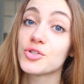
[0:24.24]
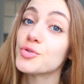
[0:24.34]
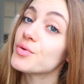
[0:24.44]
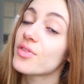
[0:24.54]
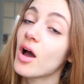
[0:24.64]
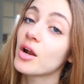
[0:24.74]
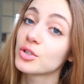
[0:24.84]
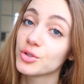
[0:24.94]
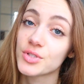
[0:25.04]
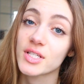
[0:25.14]
the truth
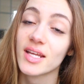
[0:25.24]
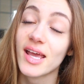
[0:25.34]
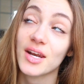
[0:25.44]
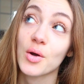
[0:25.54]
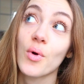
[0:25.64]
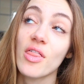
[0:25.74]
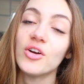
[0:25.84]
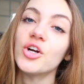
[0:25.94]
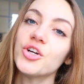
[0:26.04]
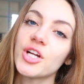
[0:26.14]
on gluten and
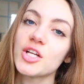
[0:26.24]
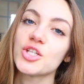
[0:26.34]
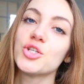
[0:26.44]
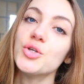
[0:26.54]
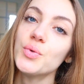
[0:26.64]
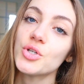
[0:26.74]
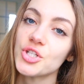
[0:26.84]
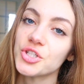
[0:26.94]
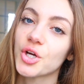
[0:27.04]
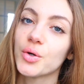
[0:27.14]
whether or not you
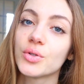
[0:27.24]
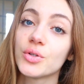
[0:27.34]
should go